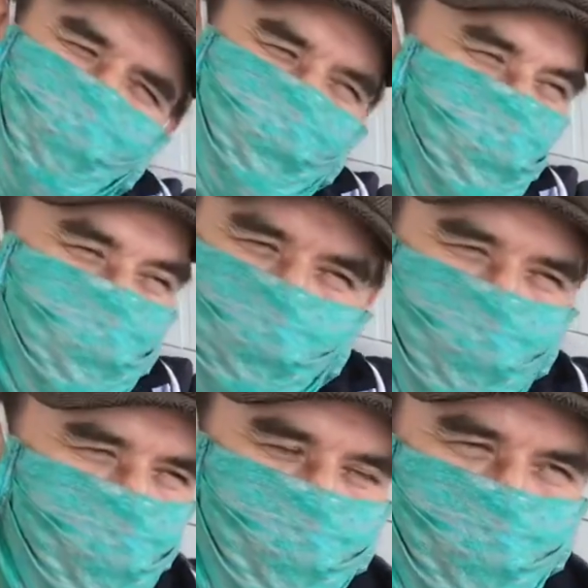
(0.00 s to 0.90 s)
know, it's just a
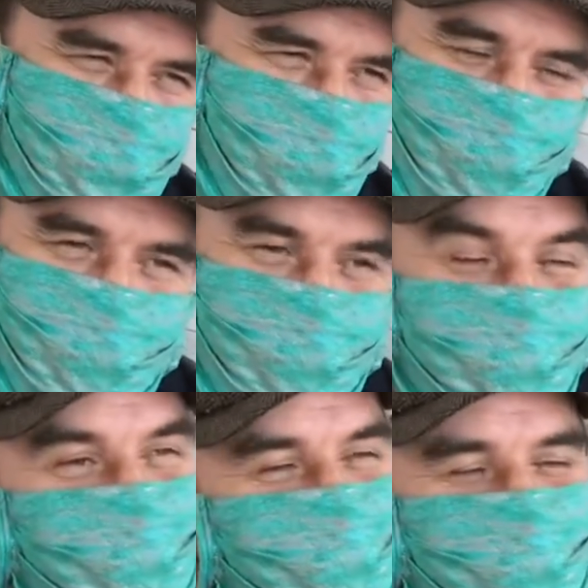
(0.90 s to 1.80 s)
weird cover and
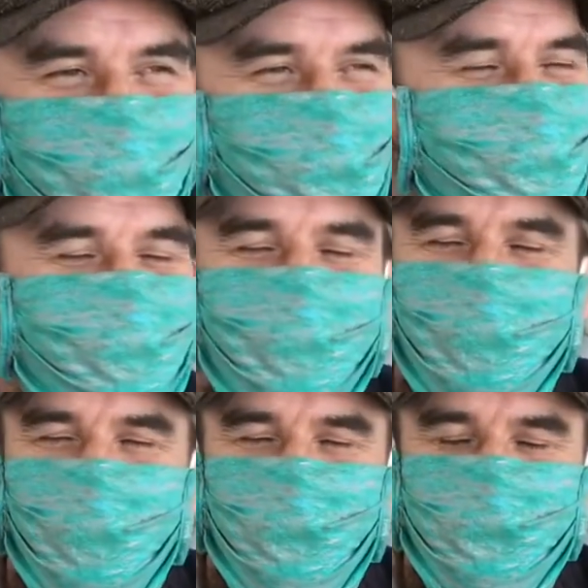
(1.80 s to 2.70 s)
it always stuck
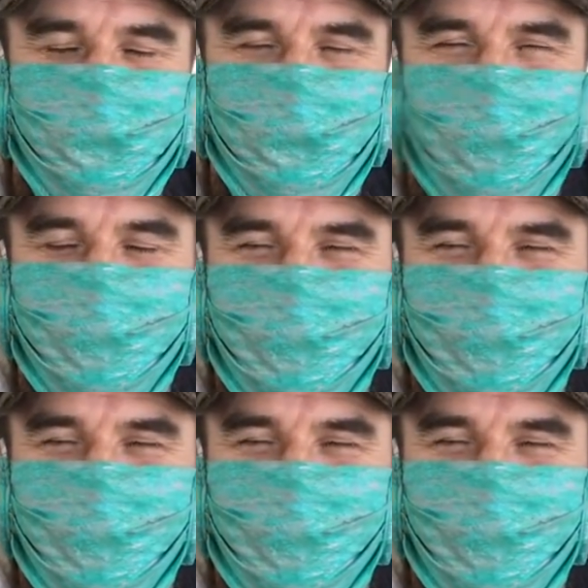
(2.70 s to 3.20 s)
out to me.